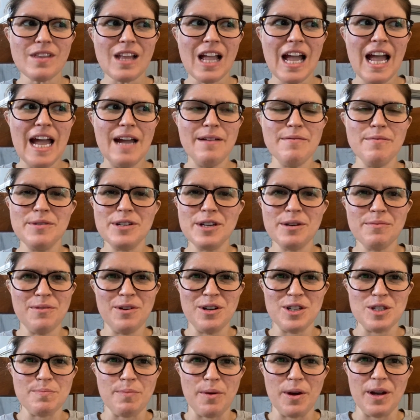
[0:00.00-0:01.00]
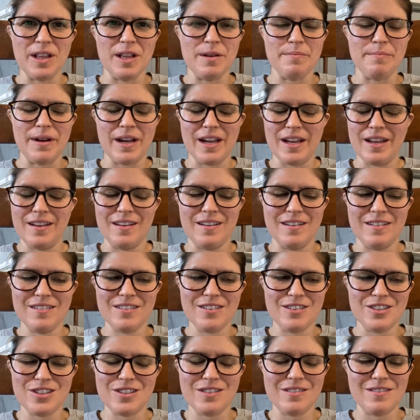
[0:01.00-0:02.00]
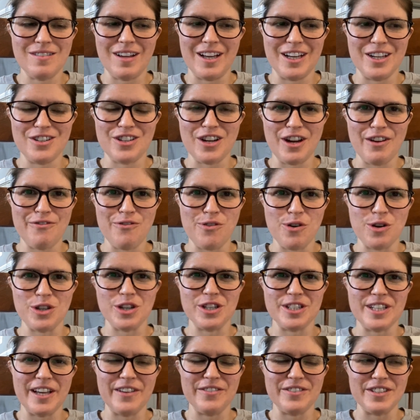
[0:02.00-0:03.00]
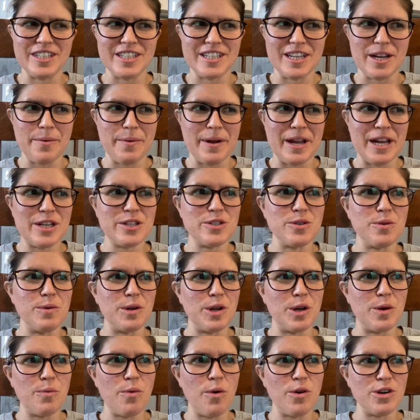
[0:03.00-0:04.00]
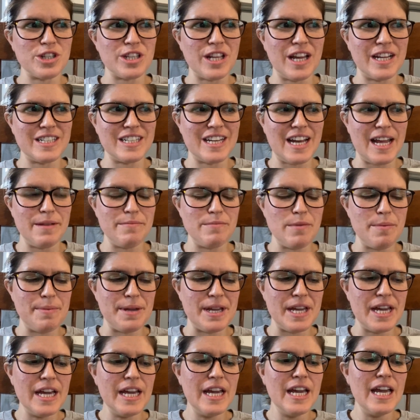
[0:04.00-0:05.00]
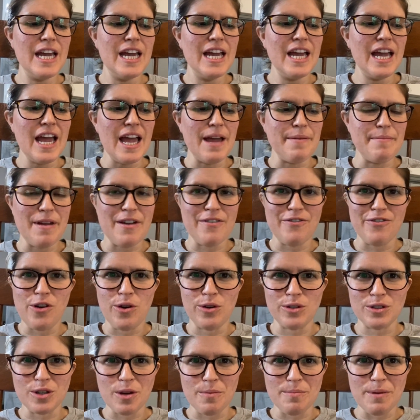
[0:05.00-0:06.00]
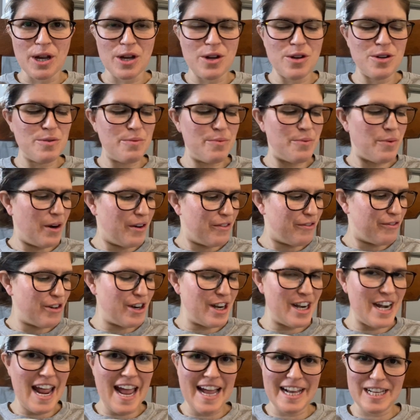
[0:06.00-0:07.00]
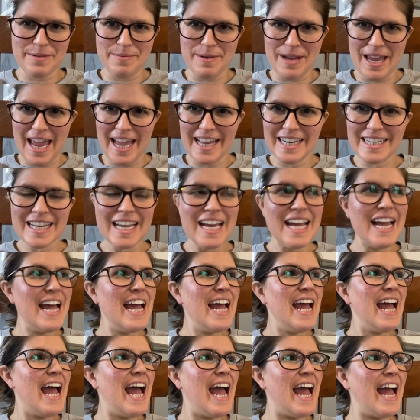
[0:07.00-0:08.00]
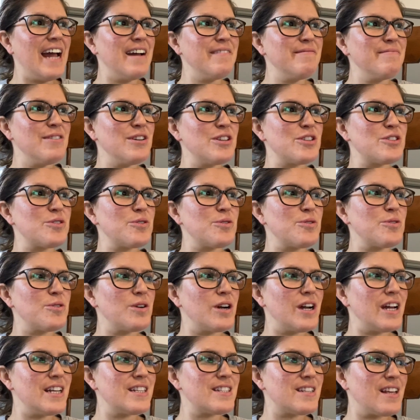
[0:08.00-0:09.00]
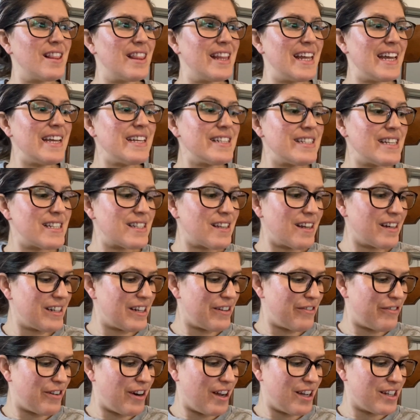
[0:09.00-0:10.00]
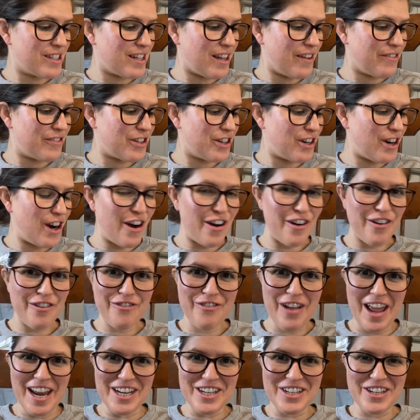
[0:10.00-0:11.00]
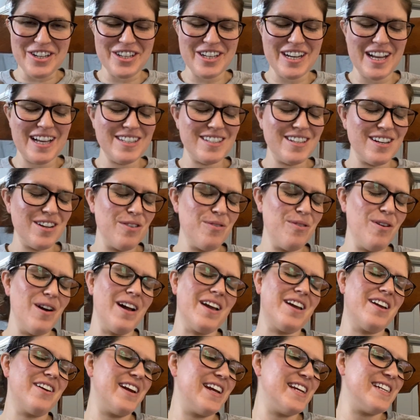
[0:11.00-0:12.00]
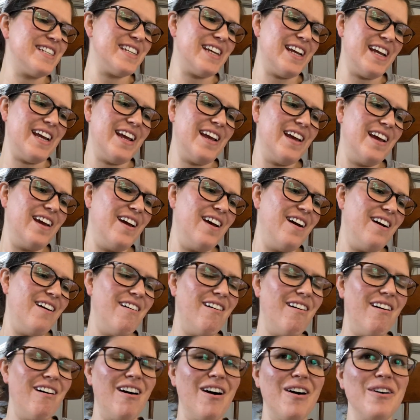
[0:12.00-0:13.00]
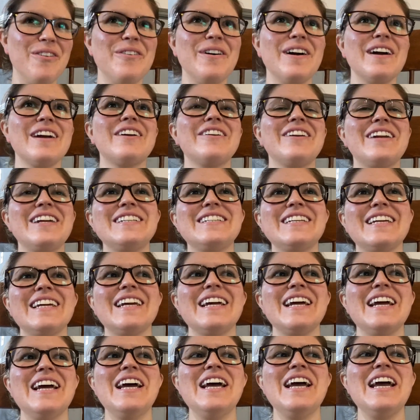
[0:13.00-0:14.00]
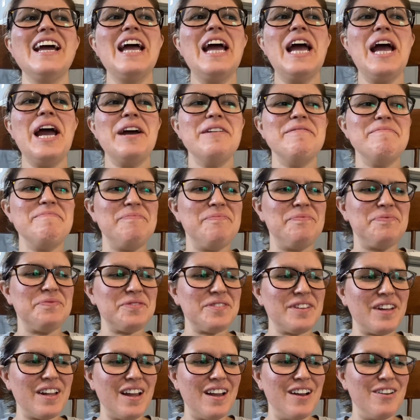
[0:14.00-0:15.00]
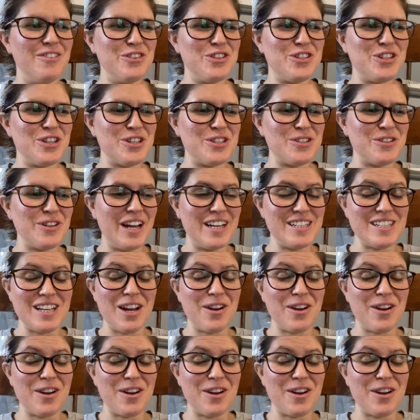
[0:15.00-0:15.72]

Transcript: We didn't want to spoil it by trying to force yourselves to stay awake, so we're going to watch that tonight maybe. If not, it'll be a good one for next weekend. So it's a lazy Sunday for us after our adventures yesterday. What a great day. Oh, what a great day. It was just so nice.